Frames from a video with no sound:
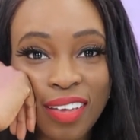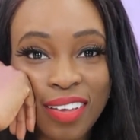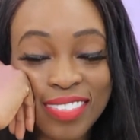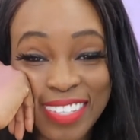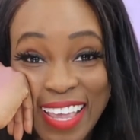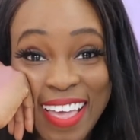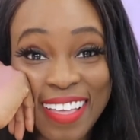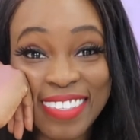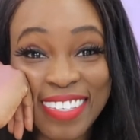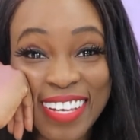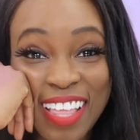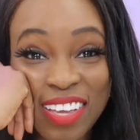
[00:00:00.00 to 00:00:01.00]
So yeah,
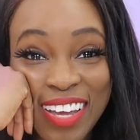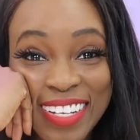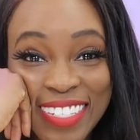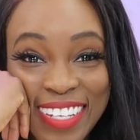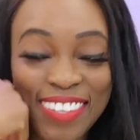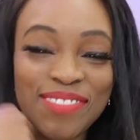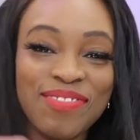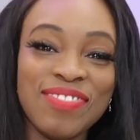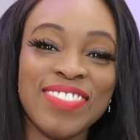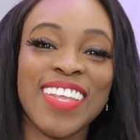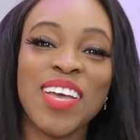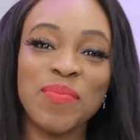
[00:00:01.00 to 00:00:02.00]
it's another idea.
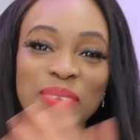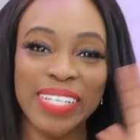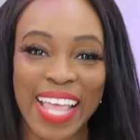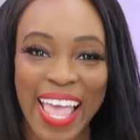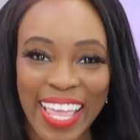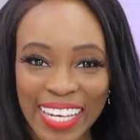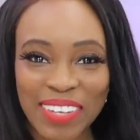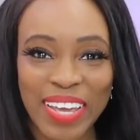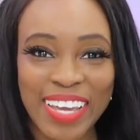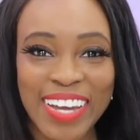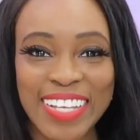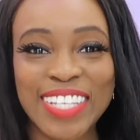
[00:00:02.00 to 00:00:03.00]
But anyway,
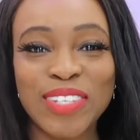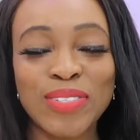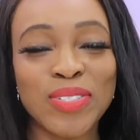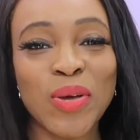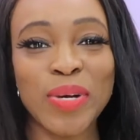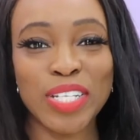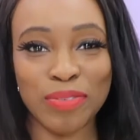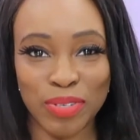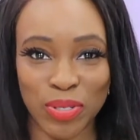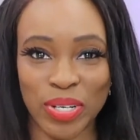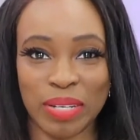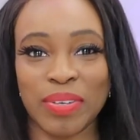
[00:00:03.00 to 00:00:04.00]
guys, thank you so much for
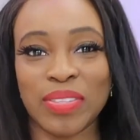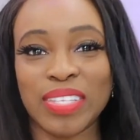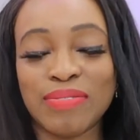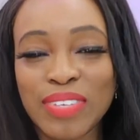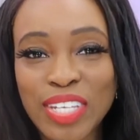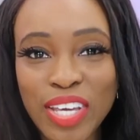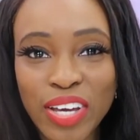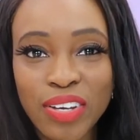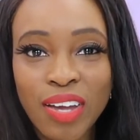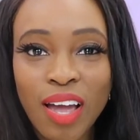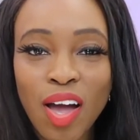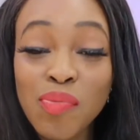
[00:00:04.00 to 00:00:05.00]
joining me on this
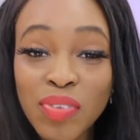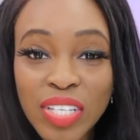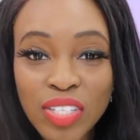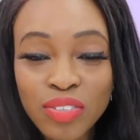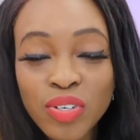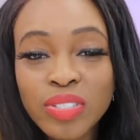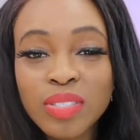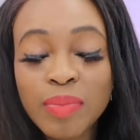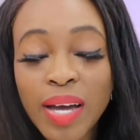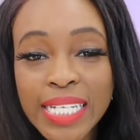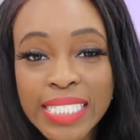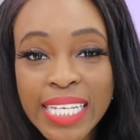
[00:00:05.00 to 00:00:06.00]
video. Hopefully you've got some
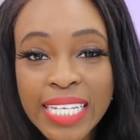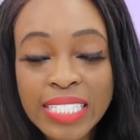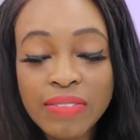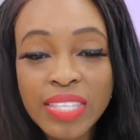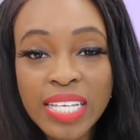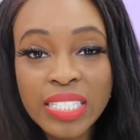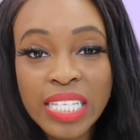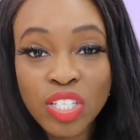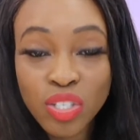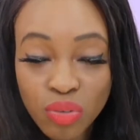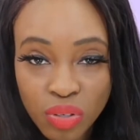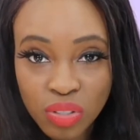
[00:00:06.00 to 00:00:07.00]
ideas of things
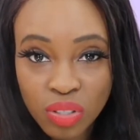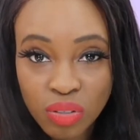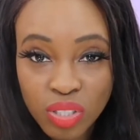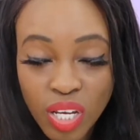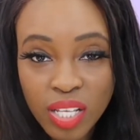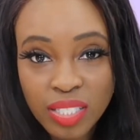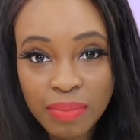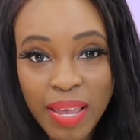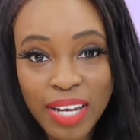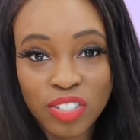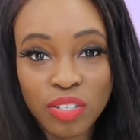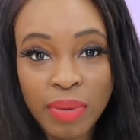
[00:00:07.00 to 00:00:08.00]
that you could do to earn some
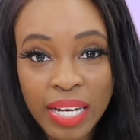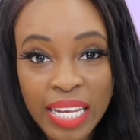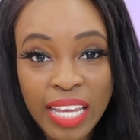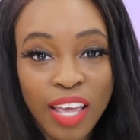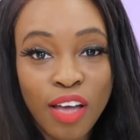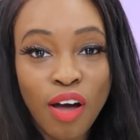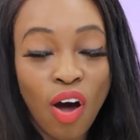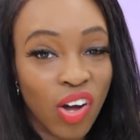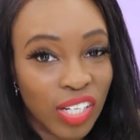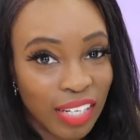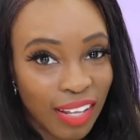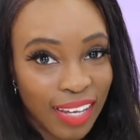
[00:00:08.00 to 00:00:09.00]
extra money
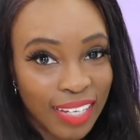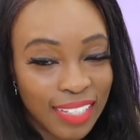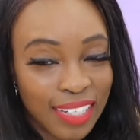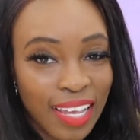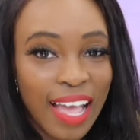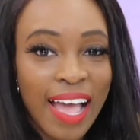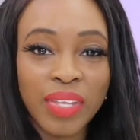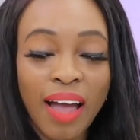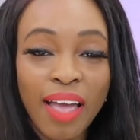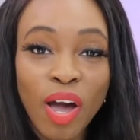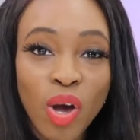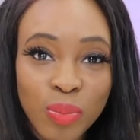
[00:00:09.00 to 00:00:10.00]
online. I
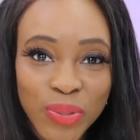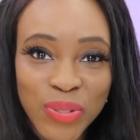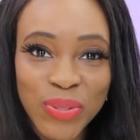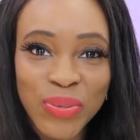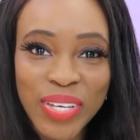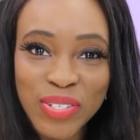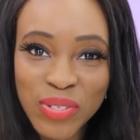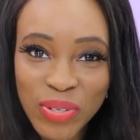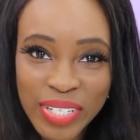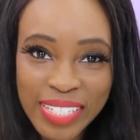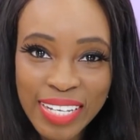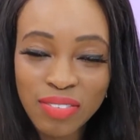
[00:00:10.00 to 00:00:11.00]
hope you
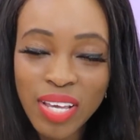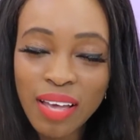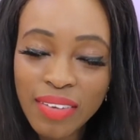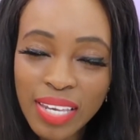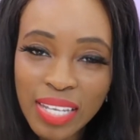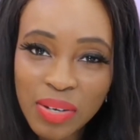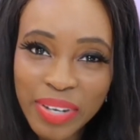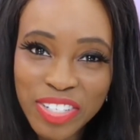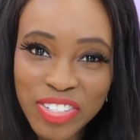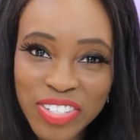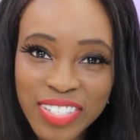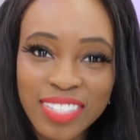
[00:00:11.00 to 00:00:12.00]
enjoyed it. If you have any
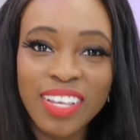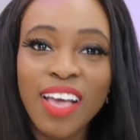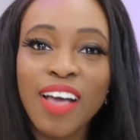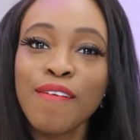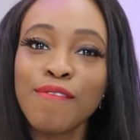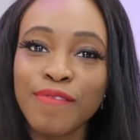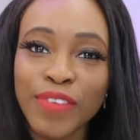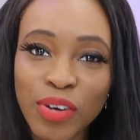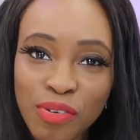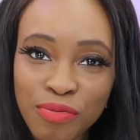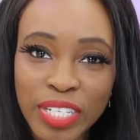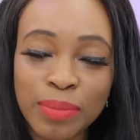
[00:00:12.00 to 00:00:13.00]
questions,
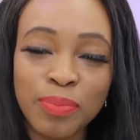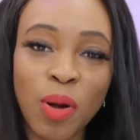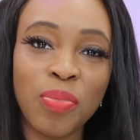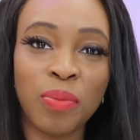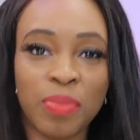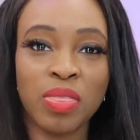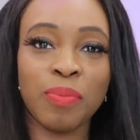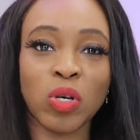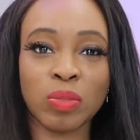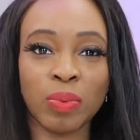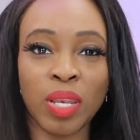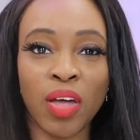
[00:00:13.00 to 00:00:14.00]
feel free to pop them in the
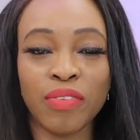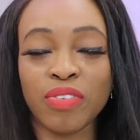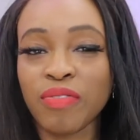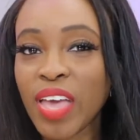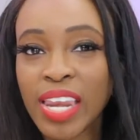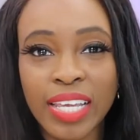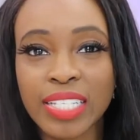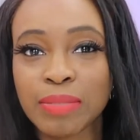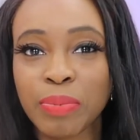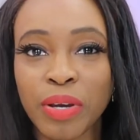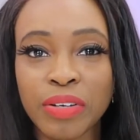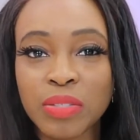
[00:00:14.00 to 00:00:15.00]
box below. If you have any
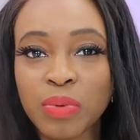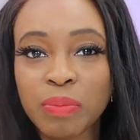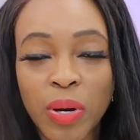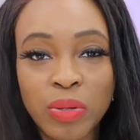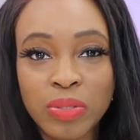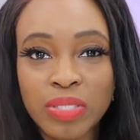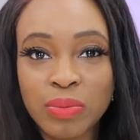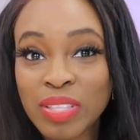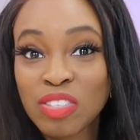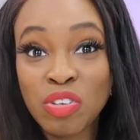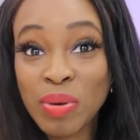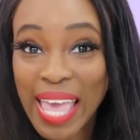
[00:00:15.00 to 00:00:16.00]
experience
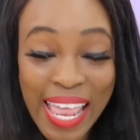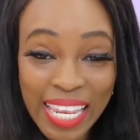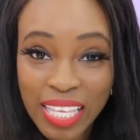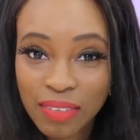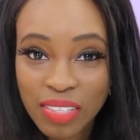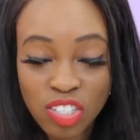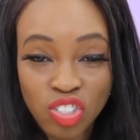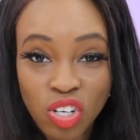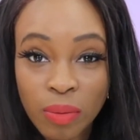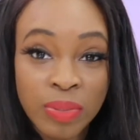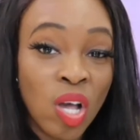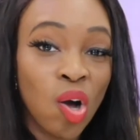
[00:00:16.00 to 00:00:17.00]
with doing any of these
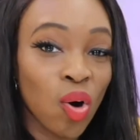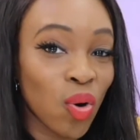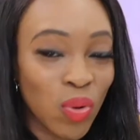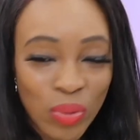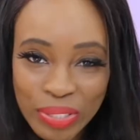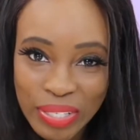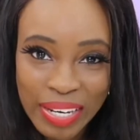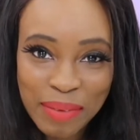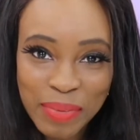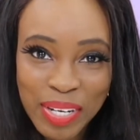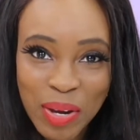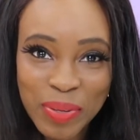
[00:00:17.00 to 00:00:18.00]
jobs, also let
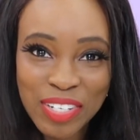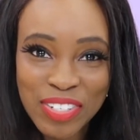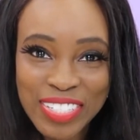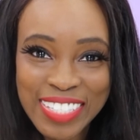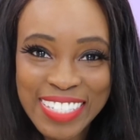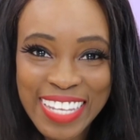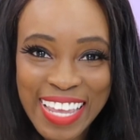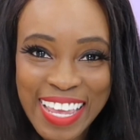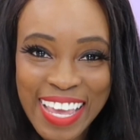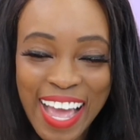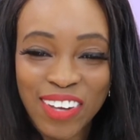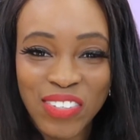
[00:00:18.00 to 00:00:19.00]
me know. I'll be interested to
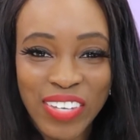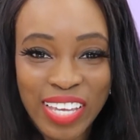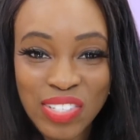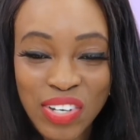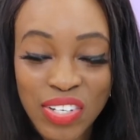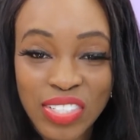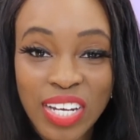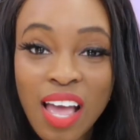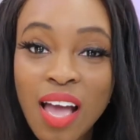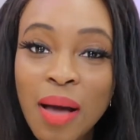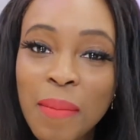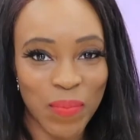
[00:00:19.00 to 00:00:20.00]
hear how you get on.
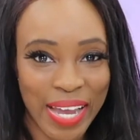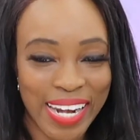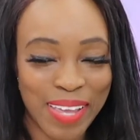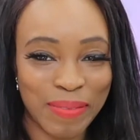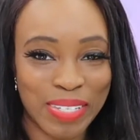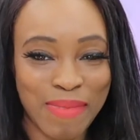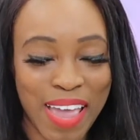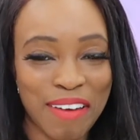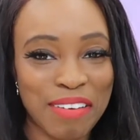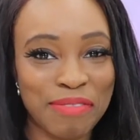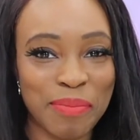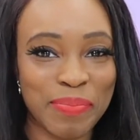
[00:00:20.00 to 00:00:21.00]
My name is
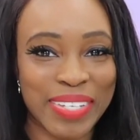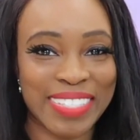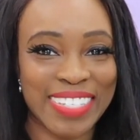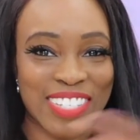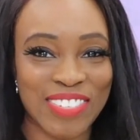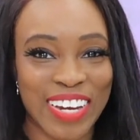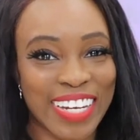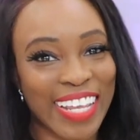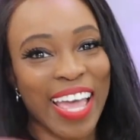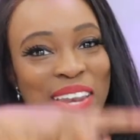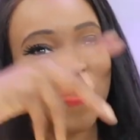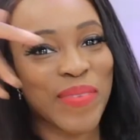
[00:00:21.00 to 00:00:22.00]
Mary from Business, Trading
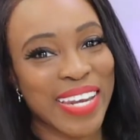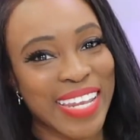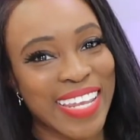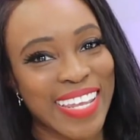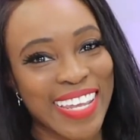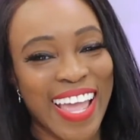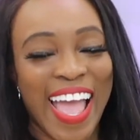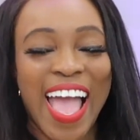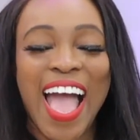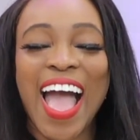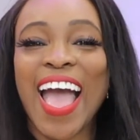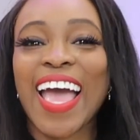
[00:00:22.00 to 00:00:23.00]
and Money,
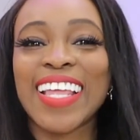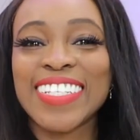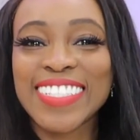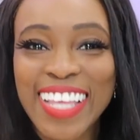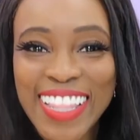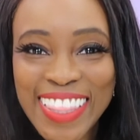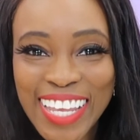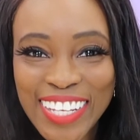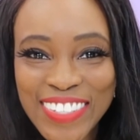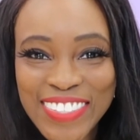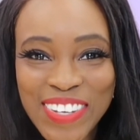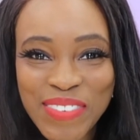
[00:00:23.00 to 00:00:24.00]
and thank
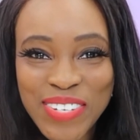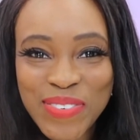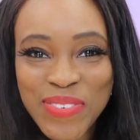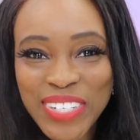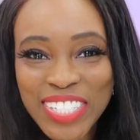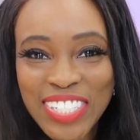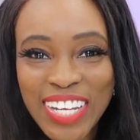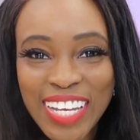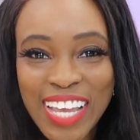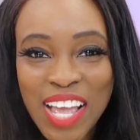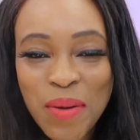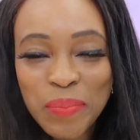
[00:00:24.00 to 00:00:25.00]
you so much for
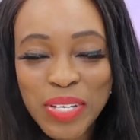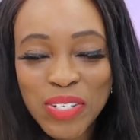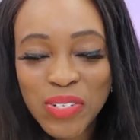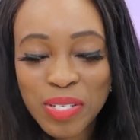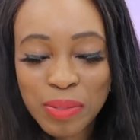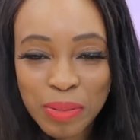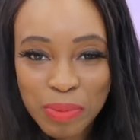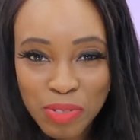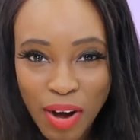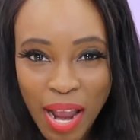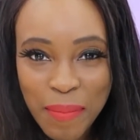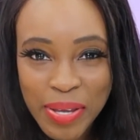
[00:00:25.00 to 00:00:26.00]
watching. Be sure to
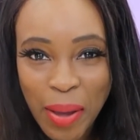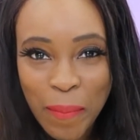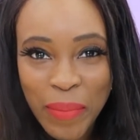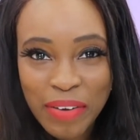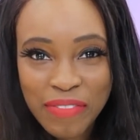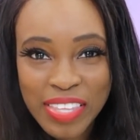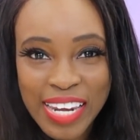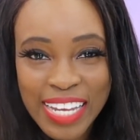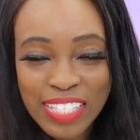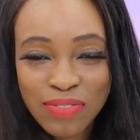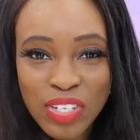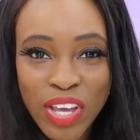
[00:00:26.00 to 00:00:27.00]
subscribe and come back for the
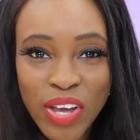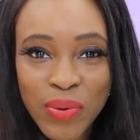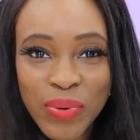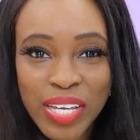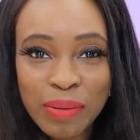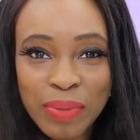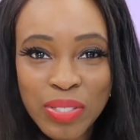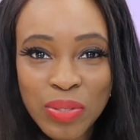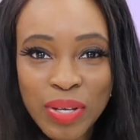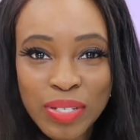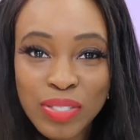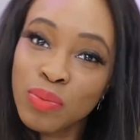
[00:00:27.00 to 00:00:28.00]
next video. We're going to be
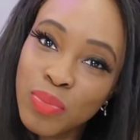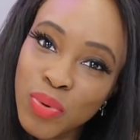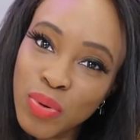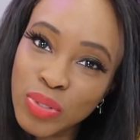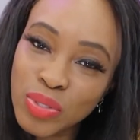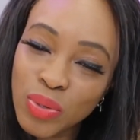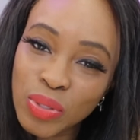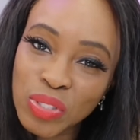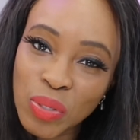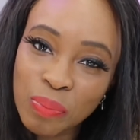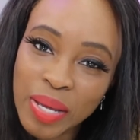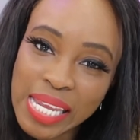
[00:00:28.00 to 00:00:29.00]
doing some more talks
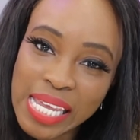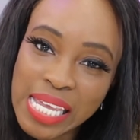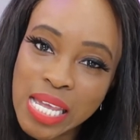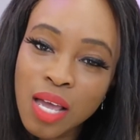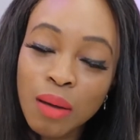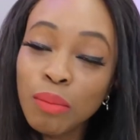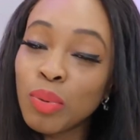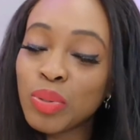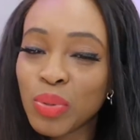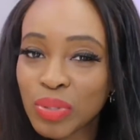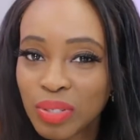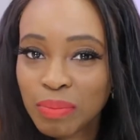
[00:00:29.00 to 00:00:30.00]
on money, more
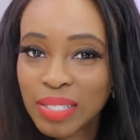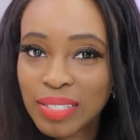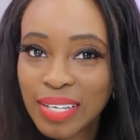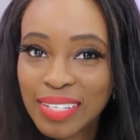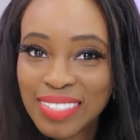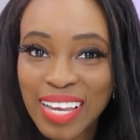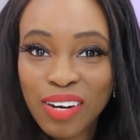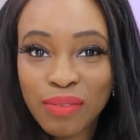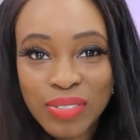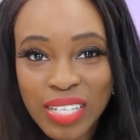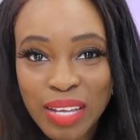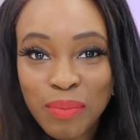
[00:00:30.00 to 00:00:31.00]
talks on business, and
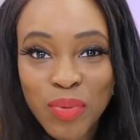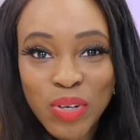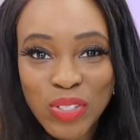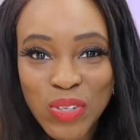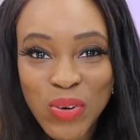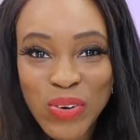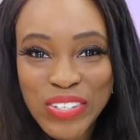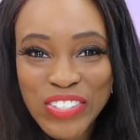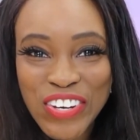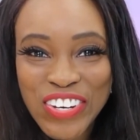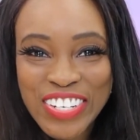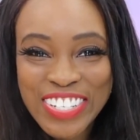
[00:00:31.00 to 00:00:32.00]
obviously more talks
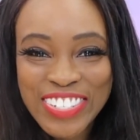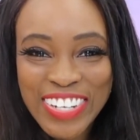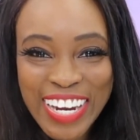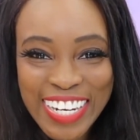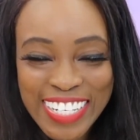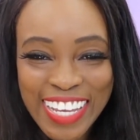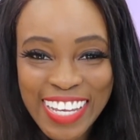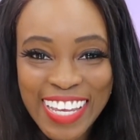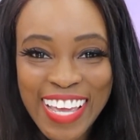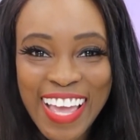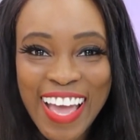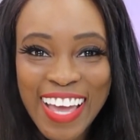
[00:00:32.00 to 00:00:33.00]
on
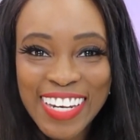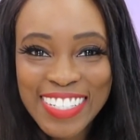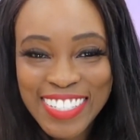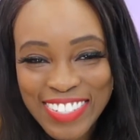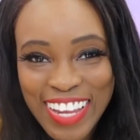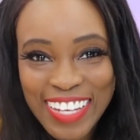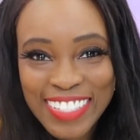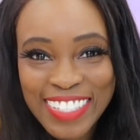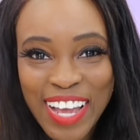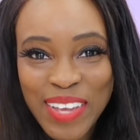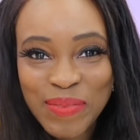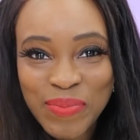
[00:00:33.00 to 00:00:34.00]
trading. And until next
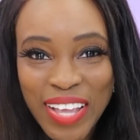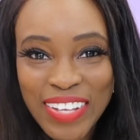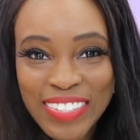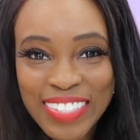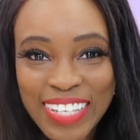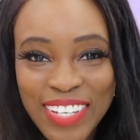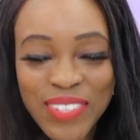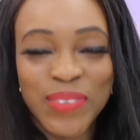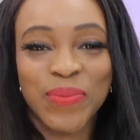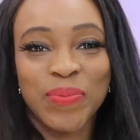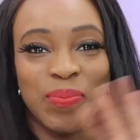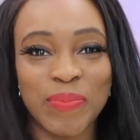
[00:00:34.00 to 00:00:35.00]
time, I'll see
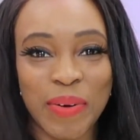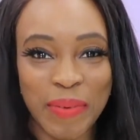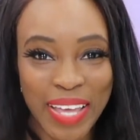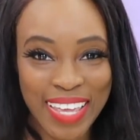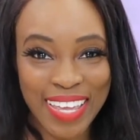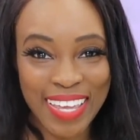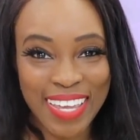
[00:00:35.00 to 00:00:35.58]
you. Bye bye.